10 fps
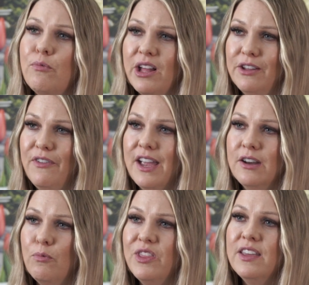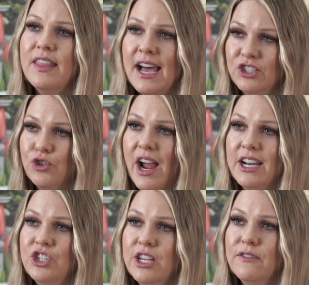relevant within that
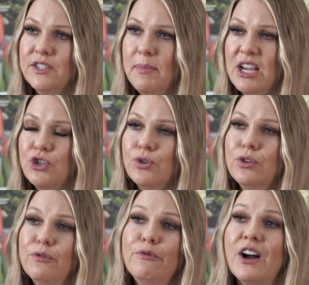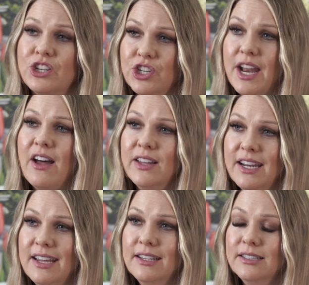strategy of spatial
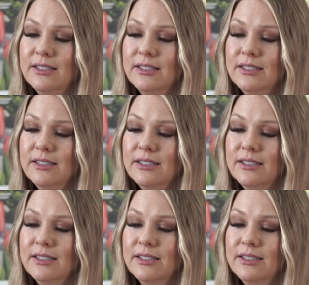functionality.